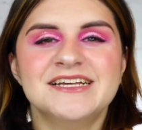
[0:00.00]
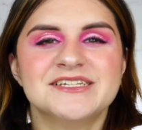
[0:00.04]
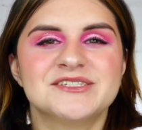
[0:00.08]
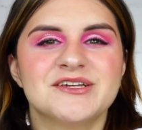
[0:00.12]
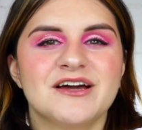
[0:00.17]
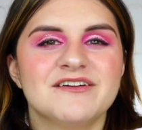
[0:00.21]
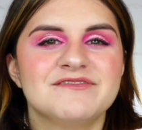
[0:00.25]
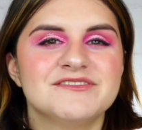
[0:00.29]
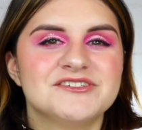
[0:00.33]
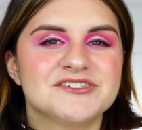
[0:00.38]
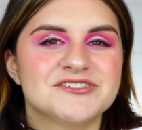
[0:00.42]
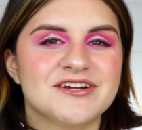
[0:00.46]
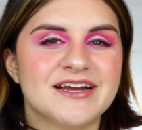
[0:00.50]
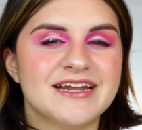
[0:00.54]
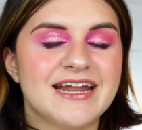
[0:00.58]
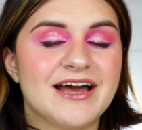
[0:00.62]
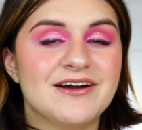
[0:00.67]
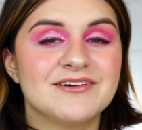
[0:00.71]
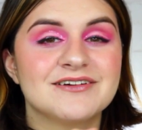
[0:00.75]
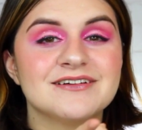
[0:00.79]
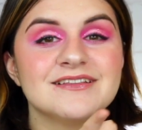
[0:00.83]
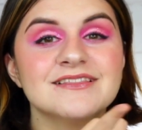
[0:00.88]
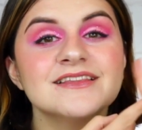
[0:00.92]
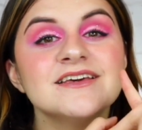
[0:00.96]
So I've been trying
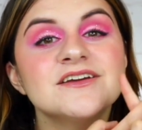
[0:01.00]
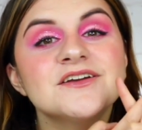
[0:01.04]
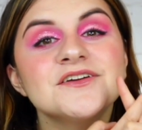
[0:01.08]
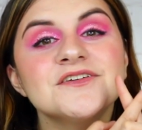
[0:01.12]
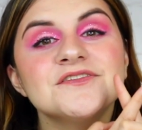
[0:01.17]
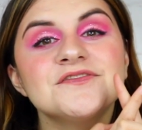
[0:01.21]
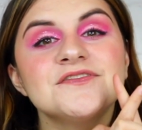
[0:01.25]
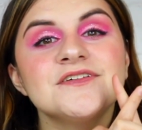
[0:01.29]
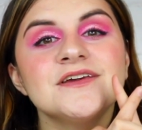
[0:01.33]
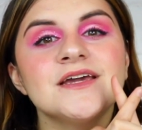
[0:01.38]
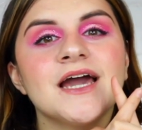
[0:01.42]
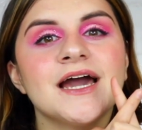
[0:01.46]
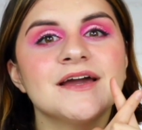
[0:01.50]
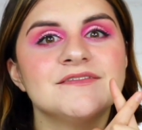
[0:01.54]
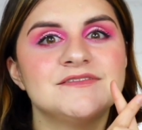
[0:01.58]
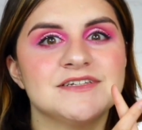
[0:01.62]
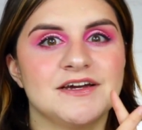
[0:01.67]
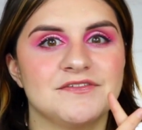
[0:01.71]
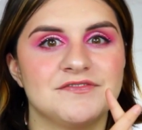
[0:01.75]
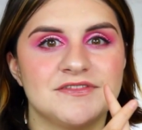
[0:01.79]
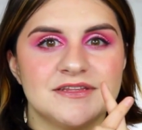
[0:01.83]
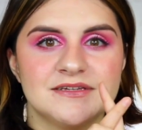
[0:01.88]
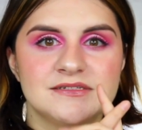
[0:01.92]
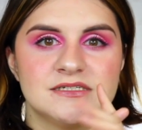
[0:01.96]
out calligraphy. I've
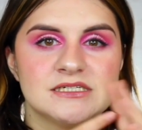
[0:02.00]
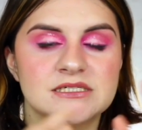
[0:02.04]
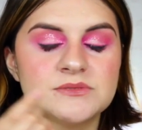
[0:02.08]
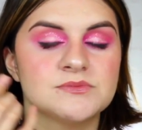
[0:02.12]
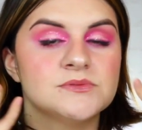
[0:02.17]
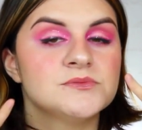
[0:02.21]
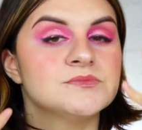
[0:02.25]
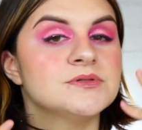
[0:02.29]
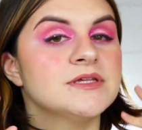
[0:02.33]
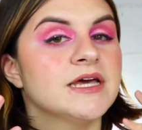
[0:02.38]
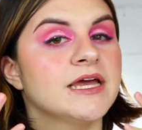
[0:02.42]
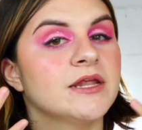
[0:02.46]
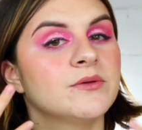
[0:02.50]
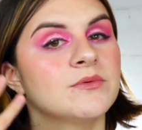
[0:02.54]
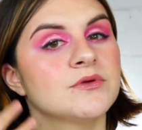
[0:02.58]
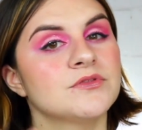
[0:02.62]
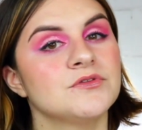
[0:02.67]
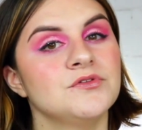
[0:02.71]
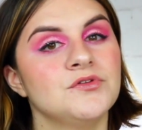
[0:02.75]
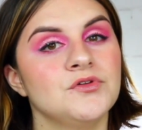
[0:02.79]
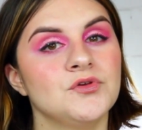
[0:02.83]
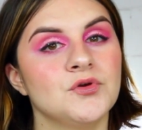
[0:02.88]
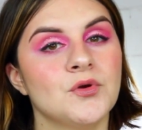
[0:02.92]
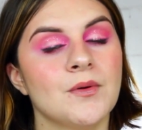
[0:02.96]
definitely just been playing
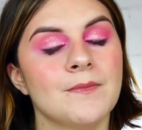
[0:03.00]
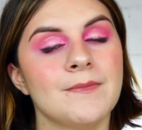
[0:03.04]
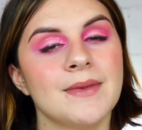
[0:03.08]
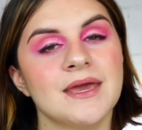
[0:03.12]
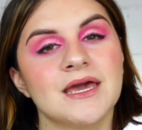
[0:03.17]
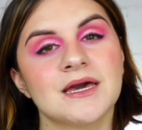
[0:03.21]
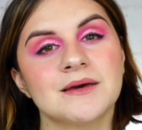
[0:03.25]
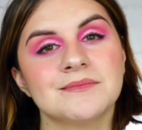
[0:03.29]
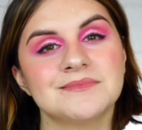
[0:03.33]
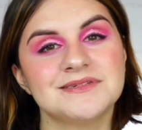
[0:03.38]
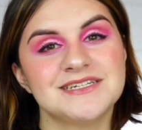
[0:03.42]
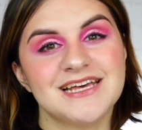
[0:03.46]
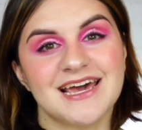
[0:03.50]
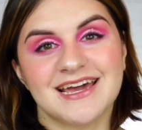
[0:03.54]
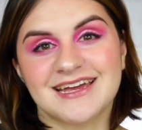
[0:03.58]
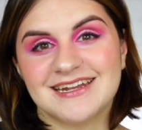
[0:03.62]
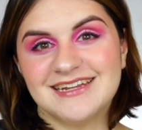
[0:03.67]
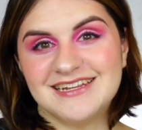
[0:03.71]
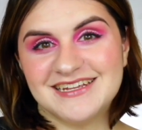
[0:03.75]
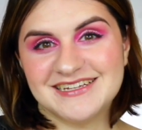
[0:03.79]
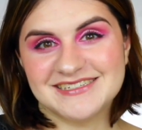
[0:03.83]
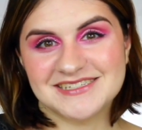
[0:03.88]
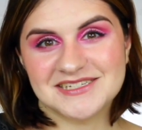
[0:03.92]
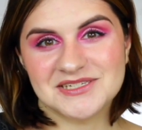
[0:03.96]
with new makeup
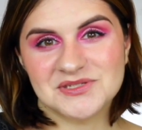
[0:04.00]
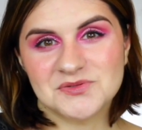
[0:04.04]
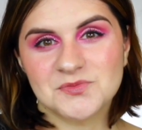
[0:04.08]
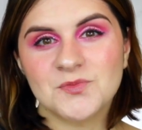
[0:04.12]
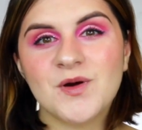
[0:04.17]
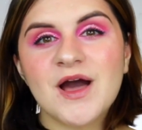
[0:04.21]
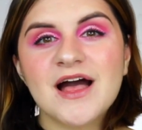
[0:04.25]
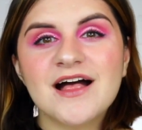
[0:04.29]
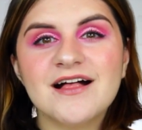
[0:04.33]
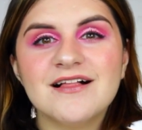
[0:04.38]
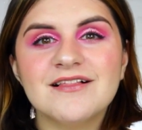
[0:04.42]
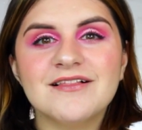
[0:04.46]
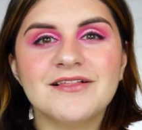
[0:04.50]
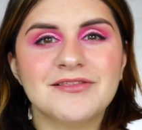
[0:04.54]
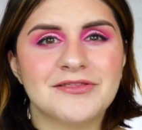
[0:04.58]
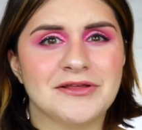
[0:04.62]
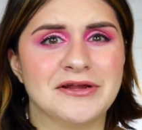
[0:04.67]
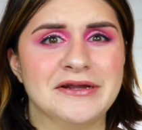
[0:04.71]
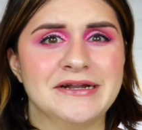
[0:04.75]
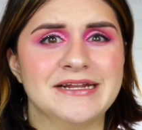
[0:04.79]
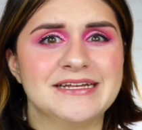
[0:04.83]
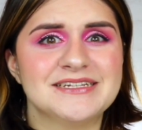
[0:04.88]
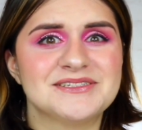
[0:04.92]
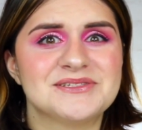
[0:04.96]
techniques as well,
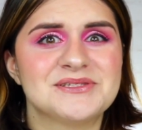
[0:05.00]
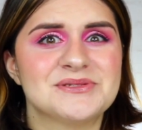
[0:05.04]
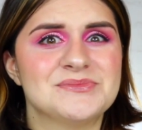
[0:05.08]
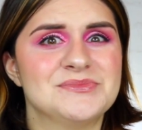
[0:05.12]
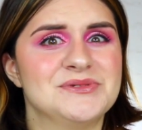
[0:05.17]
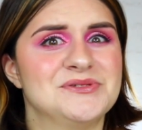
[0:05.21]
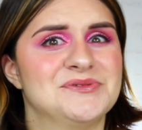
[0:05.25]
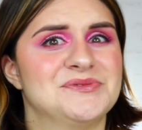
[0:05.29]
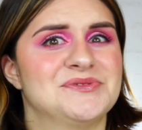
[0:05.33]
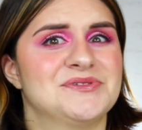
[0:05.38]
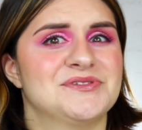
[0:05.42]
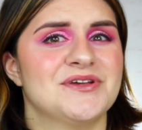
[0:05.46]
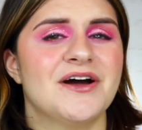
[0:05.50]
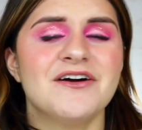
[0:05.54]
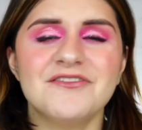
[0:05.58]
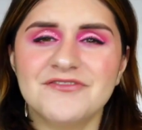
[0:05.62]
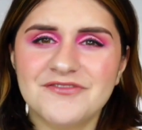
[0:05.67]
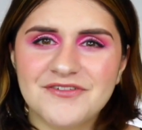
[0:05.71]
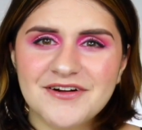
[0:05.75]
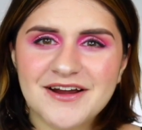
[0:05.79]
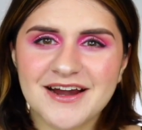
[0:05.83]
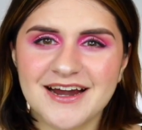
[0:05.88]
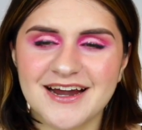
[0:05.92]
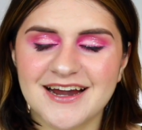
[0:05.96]
learning some new
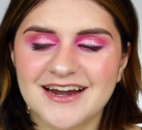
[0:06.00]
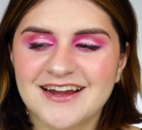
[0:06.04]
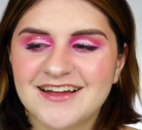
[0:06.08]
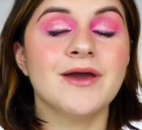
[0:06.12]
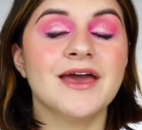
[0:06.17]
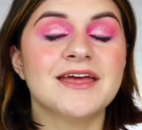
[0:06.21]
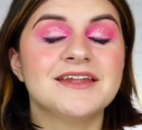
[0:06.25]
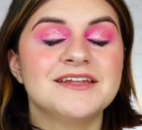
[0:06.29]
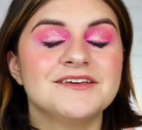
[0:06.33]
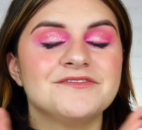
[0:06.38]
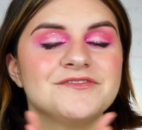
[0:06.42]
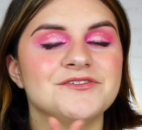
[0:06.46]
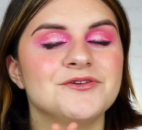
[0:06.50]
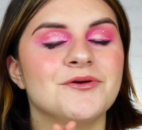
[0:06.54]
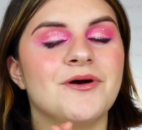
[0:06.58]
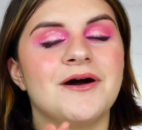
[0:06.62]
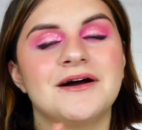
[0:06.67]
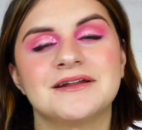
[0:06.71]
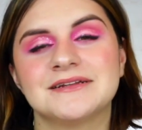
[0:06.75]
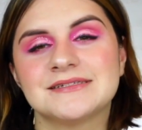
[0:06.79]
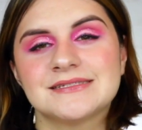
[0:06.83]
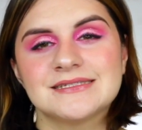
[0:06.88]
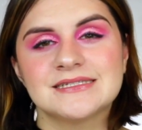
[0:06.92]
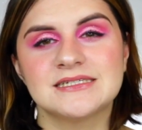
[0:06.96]
software. And if you
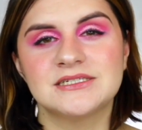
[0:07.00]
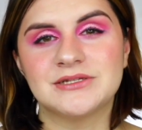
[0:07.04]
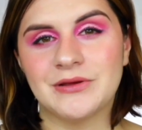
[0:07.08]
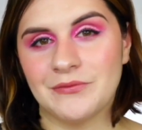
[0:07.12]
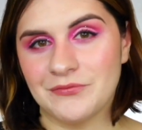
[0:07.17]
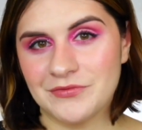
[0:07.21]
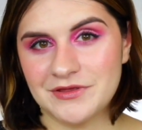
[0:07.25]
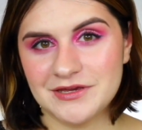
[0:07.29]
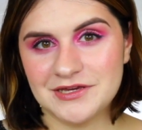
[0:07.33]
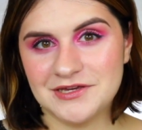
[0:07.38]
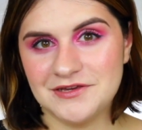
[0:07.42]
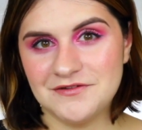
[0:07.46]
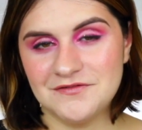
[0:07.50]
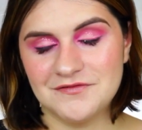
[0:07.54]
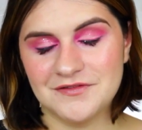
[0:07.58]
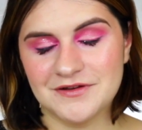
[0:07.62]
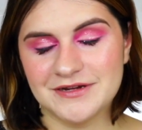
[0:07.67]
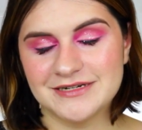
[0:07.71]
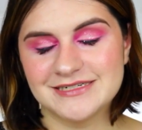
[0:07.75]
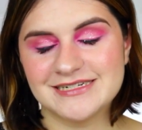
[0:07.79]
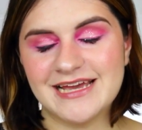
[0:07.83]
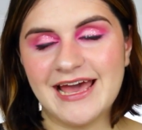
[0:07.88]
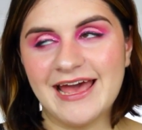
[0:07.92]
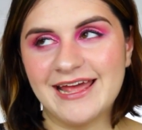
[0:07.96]
honestly don't think you've
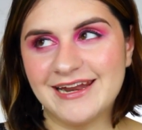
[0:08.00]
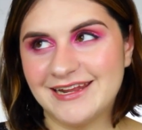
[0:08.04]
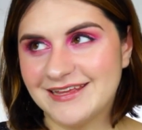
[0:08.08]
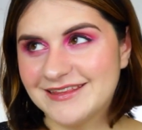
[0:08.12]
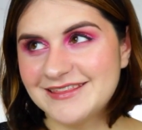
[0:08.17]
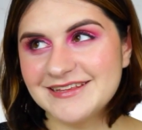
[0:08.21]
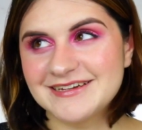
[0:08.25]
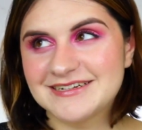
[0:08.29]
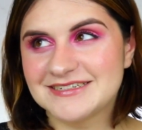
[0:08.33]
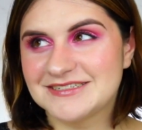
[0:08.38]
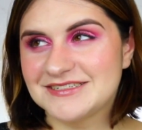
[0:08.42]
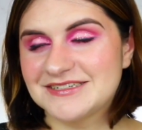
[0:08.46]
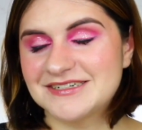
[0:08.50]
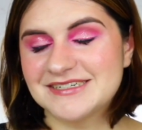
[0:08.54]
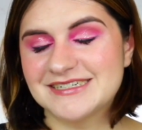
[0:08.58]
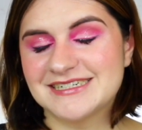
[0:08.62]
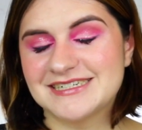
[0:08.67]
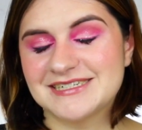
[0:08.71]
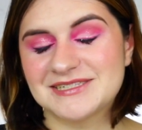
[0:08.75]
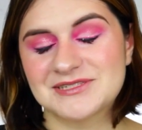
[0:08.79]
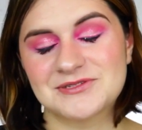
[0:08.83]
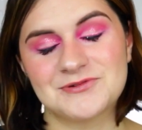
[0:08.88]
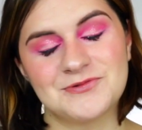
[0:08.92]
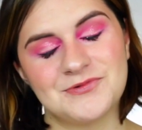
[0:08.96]
learned anything
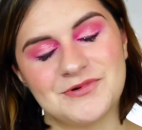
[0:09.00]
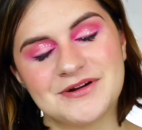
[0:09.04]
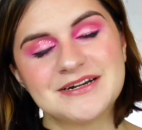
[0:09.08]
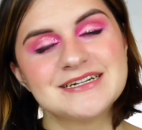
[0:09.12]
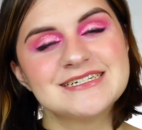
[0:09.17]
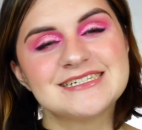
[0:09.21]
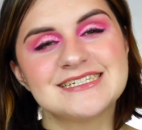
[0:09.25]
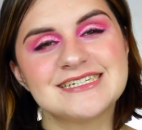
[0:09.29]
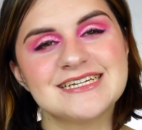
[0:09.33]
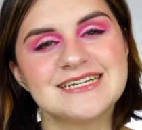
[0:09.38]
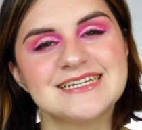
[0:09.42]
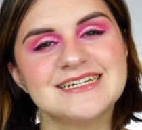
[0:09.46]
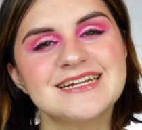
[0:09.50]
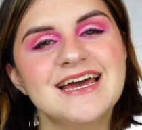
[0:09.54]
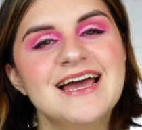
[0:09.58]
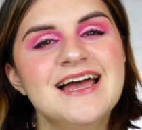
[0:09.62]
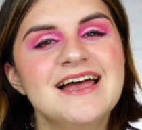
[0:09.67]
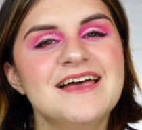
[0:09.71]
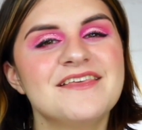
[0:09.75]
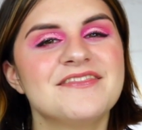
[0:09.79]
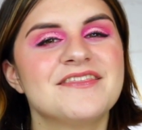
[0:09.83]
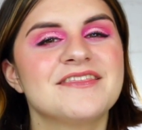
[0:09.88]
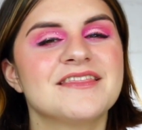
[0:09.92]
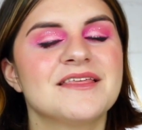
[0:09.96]
during this quarantine,
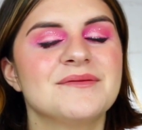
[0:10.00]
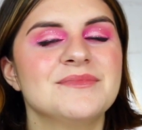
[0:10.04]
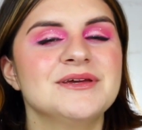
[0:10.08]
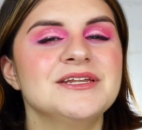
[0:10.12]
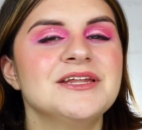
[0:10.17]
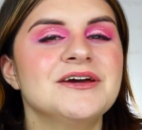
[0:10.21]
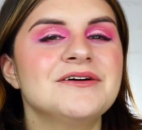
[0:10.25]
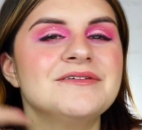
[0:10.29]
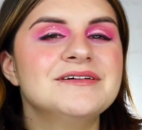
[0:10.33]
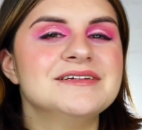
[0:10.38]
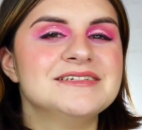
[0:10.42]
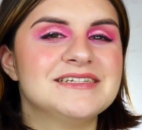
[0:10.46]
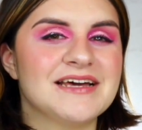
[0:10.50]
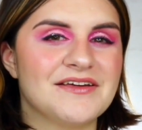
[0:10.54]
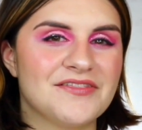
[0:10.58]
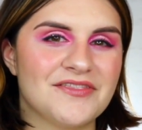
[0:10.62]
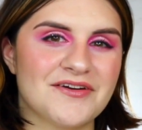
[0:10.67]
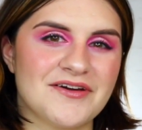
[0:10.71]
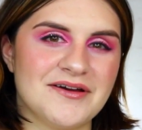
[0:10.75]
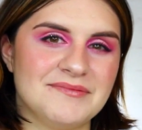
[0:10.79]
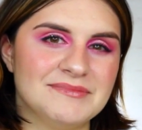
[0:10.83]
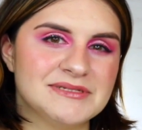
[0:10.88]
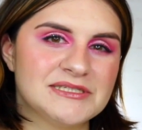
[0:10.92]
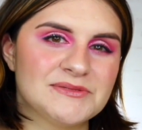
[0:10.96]
then let me know down
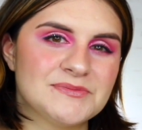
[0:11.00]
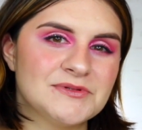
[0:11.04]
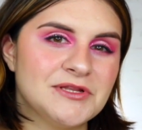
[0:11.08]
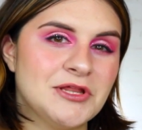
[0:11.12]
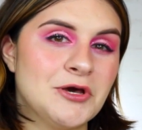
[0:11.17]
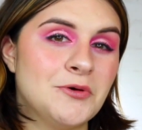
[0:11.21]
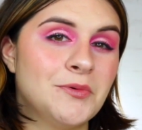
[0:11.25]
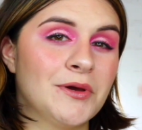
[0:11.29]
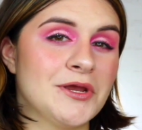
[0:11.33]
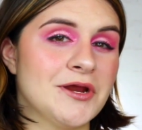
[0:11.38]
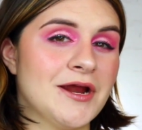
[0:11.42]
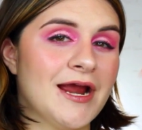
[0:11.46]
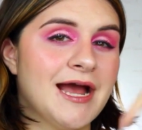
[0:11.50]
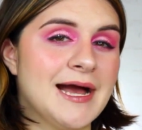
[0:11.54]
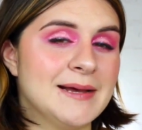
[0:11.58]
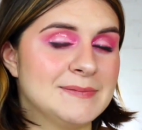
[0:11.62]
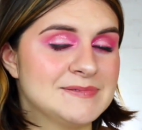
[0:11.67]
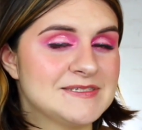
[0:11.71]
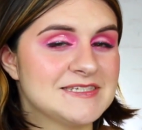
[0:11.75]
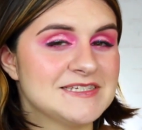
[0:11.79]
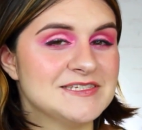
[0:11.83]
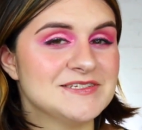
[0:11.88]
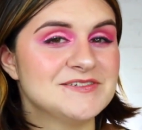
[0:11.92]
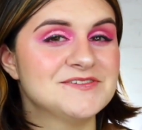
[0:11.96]
in the comments below what your
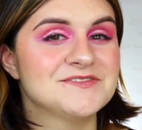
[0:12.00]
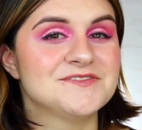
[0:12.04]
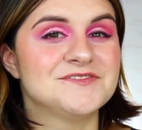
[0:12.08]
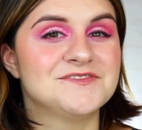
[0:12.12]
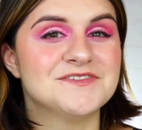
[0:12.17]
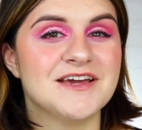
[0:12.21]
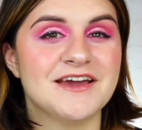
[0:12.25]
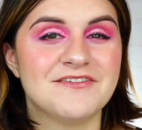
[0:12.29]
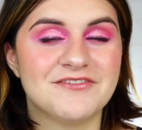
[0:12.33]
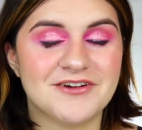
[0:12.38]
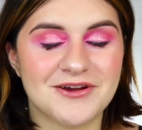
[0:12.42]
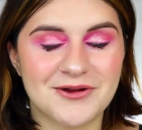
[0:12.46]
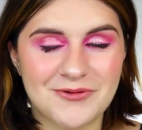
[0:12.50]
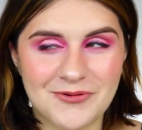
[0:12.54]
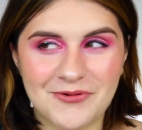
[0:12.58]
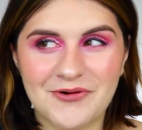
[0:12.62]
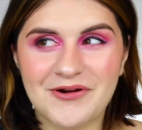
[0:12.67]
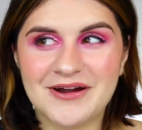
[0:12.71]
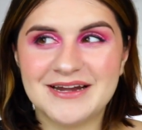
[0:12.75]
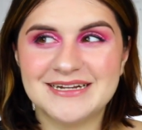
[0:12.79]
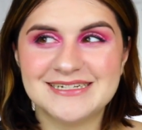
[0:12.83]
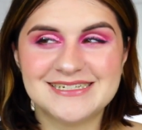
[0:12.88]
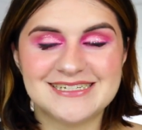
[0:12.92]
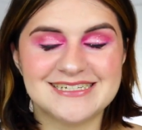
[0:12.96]
absolute favorite
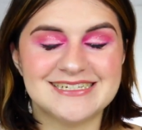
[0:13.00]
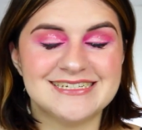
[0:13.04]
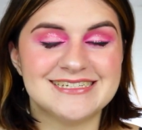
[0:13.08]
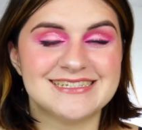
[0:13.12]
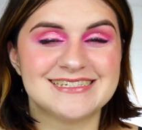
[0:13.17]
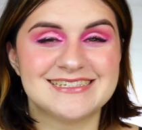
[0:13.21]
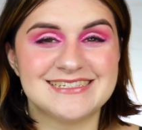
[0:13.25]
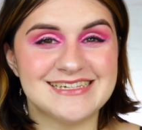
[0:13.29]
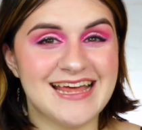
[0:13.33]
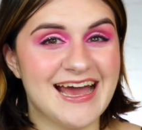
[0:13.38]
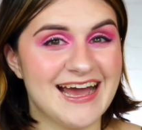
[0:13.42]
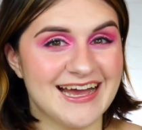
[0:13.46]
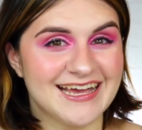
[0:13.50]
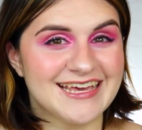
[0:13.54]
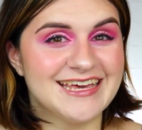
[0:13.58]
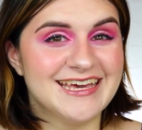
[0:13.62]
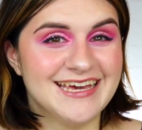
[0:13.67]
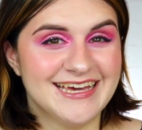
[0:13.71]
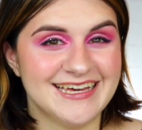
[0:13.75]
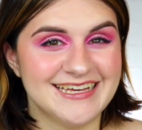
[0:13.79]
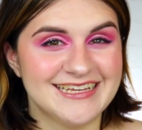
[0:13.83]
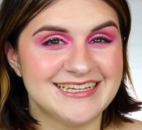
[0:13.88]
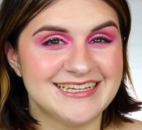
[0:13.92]
quarantine snack